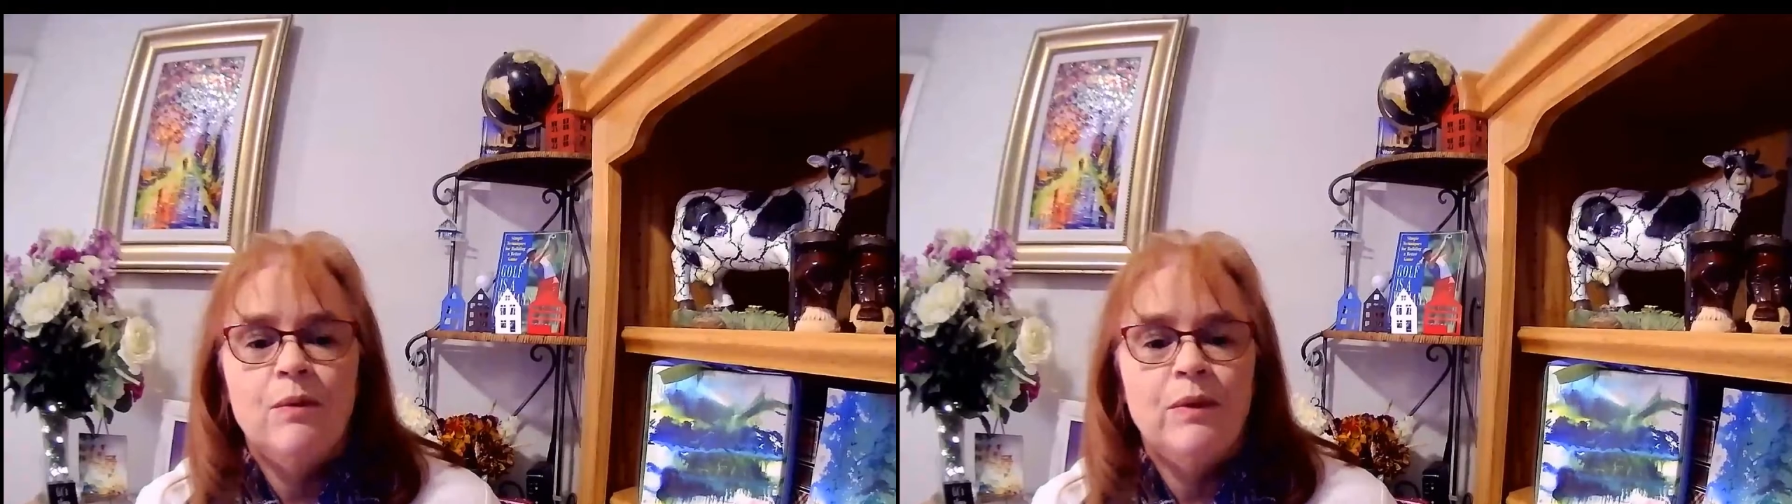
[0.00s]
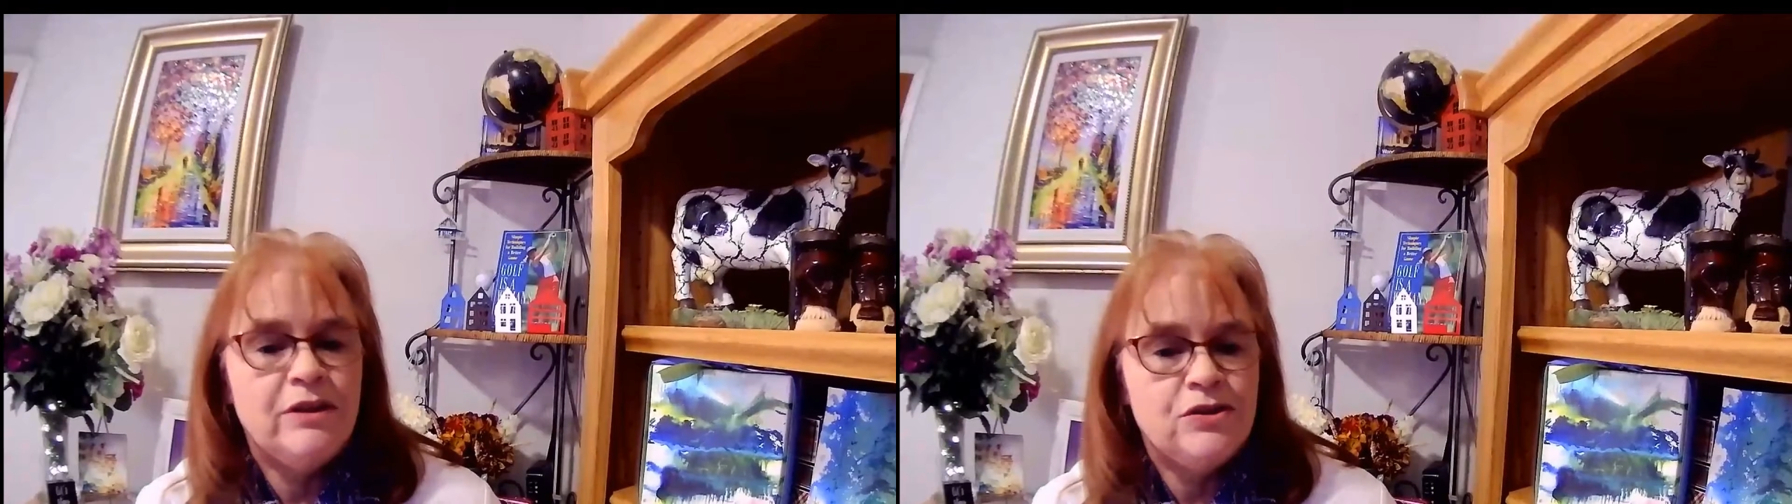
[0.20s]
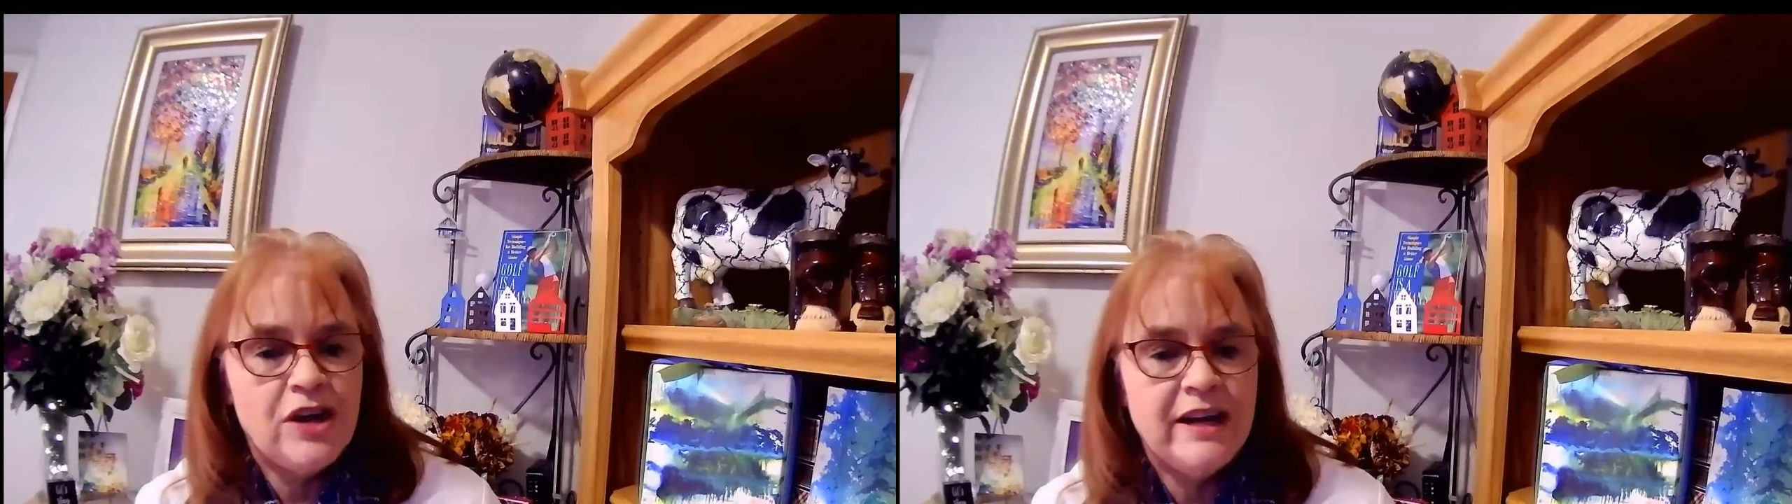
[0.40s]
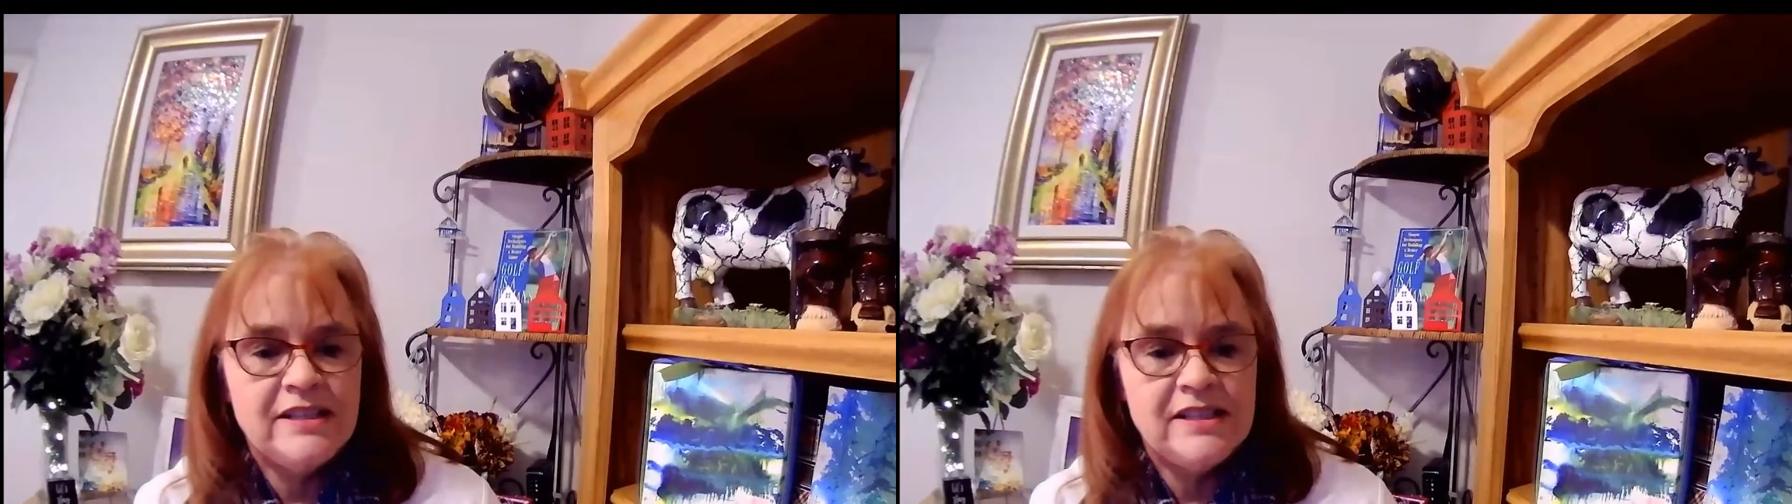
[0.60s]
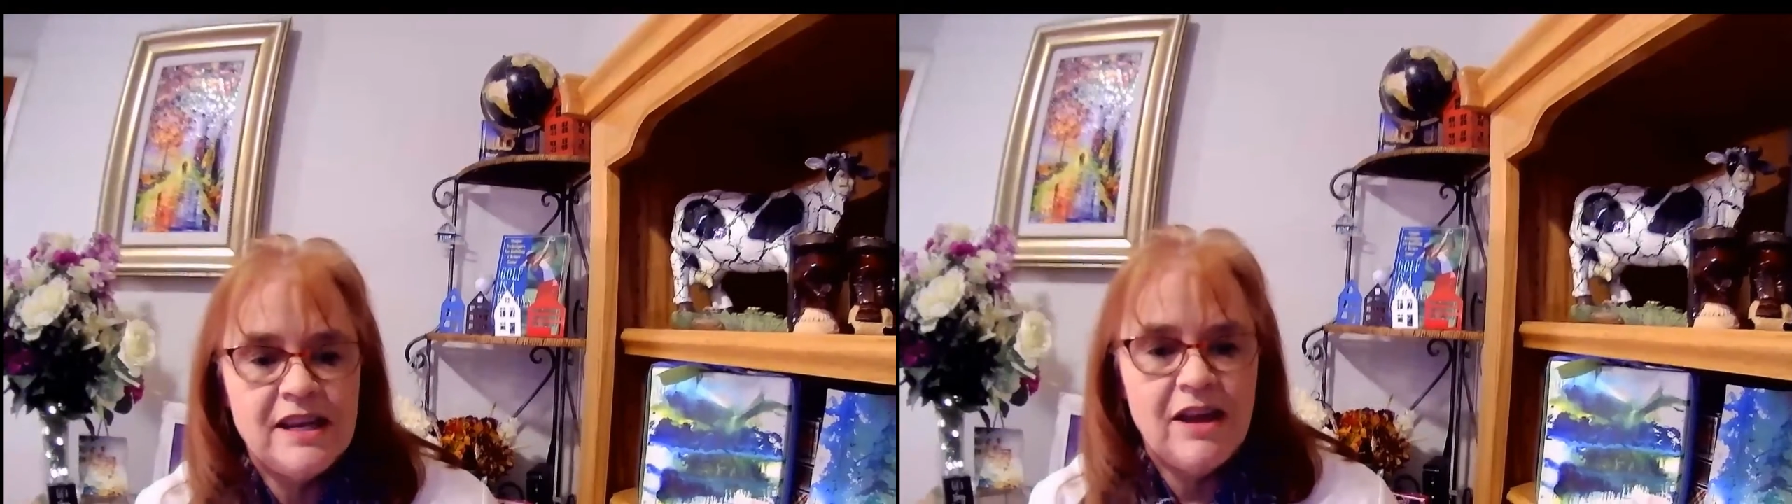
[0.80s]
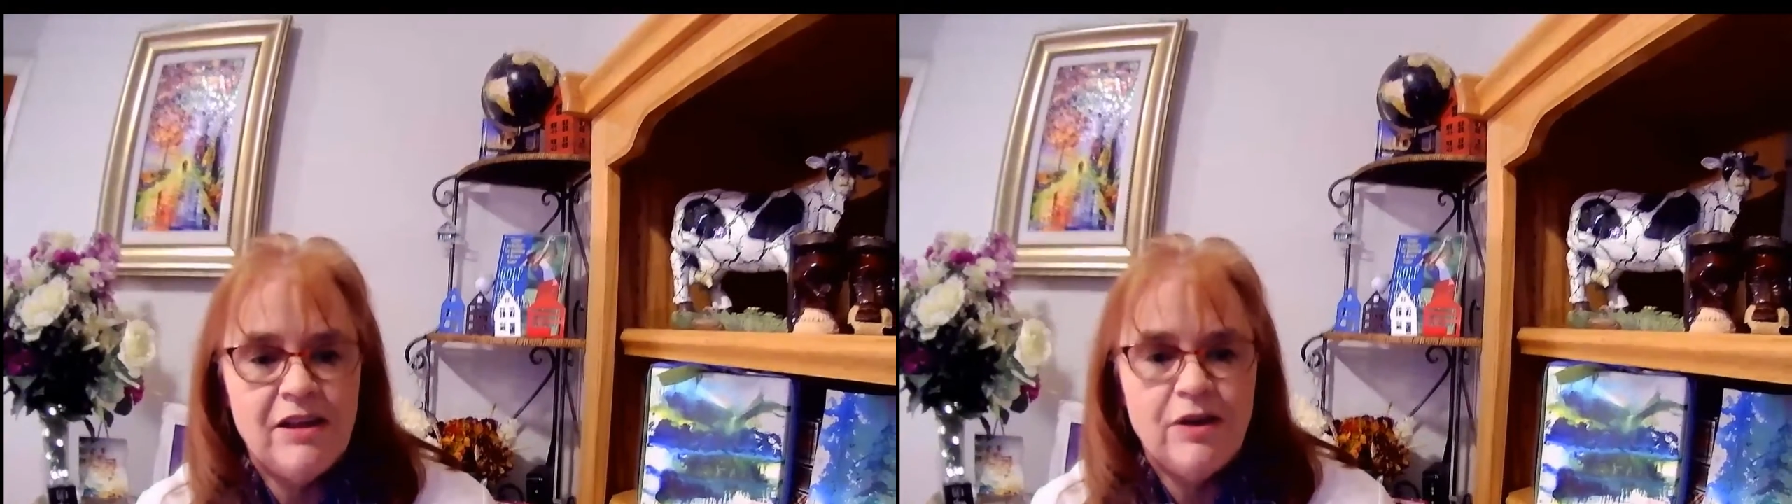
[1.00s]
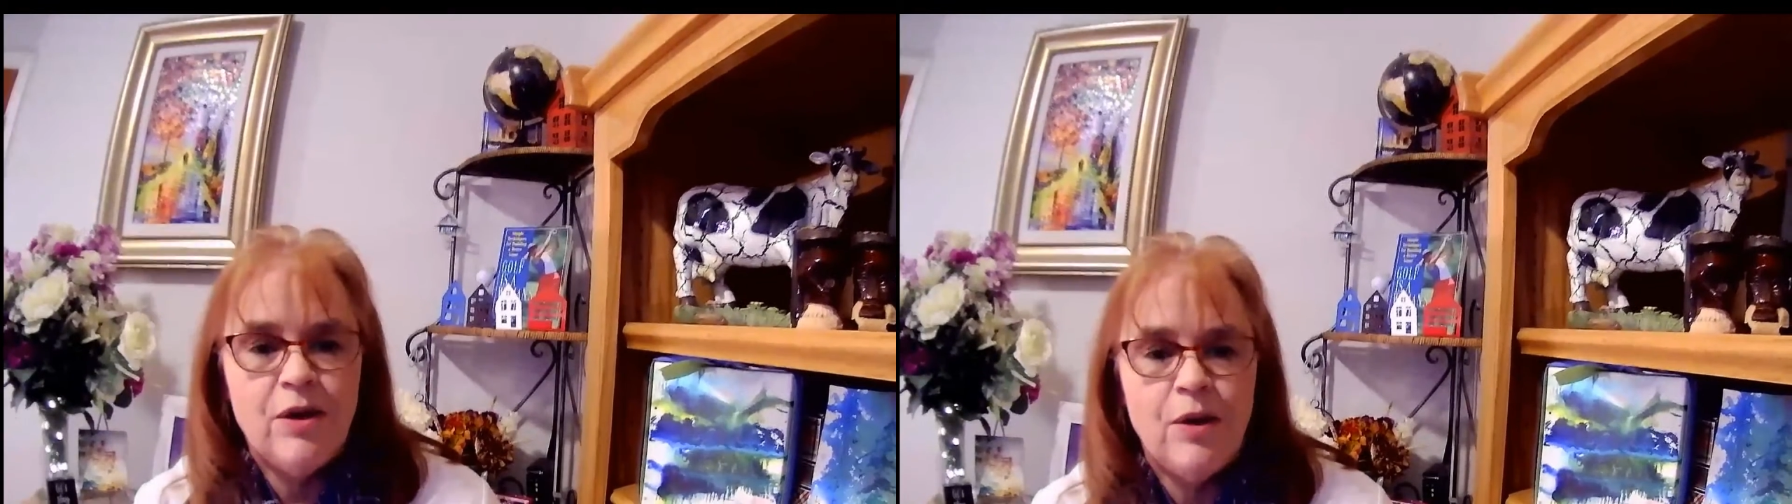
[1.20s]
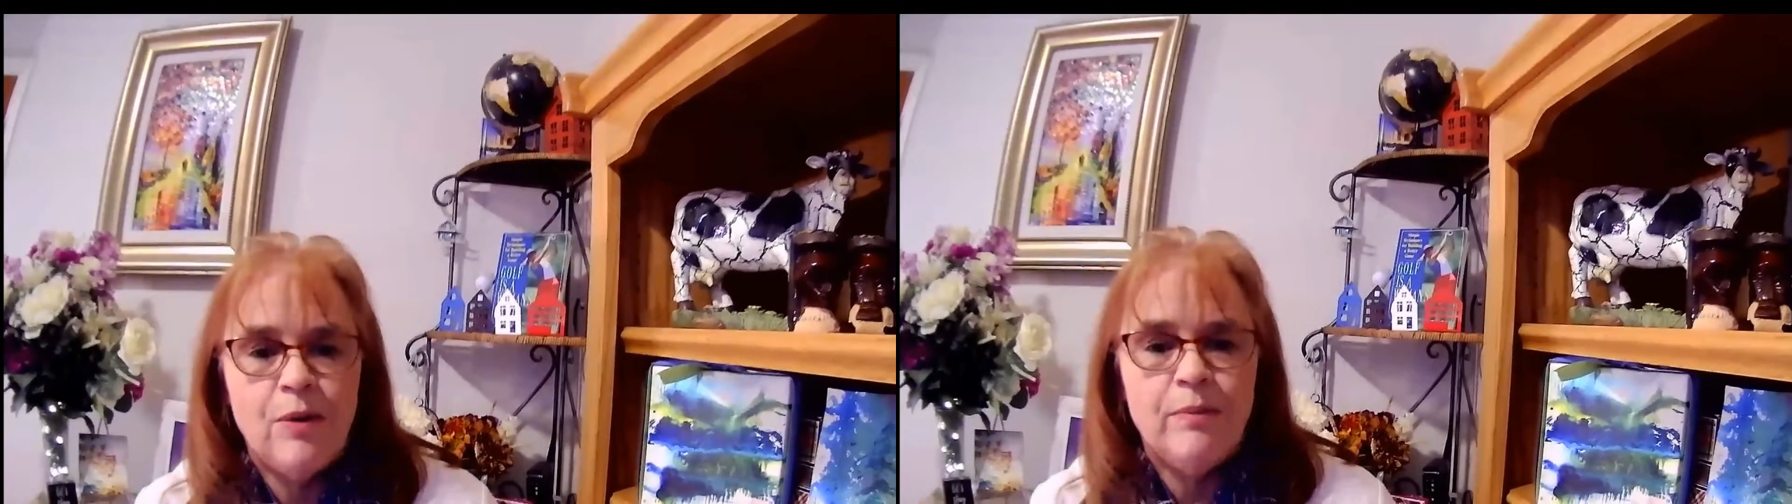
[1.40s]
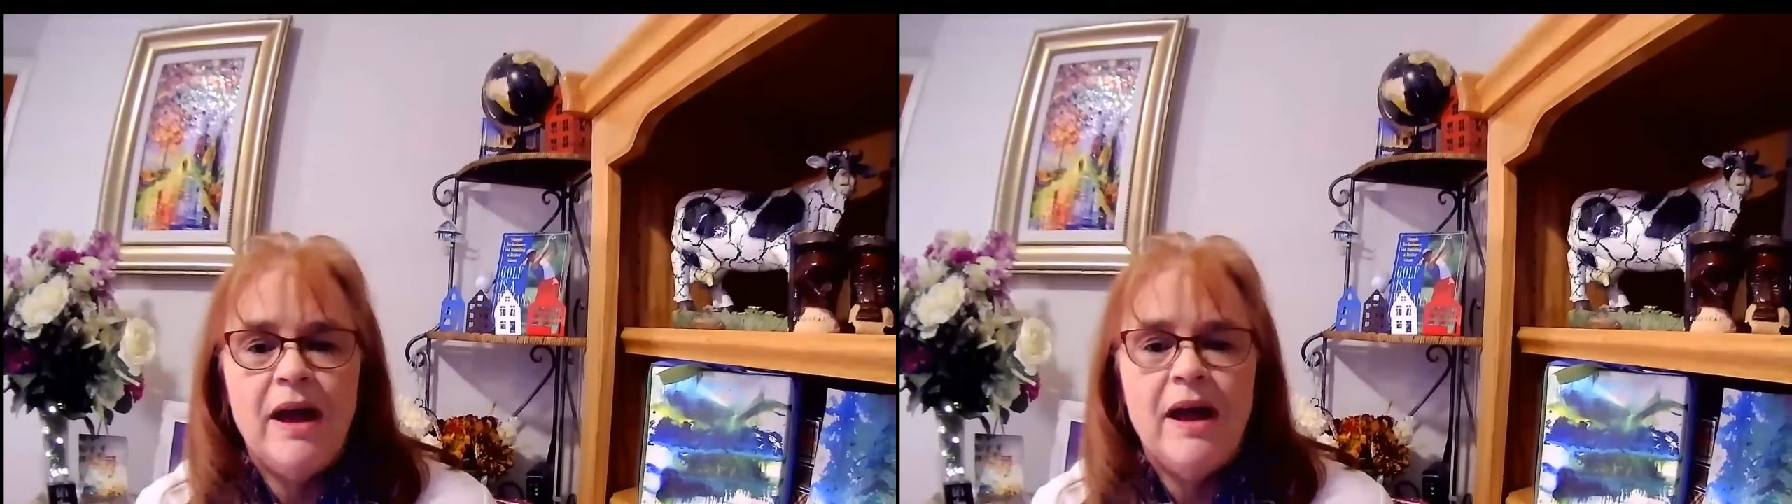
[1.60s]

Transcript: when they're trying to sell their home.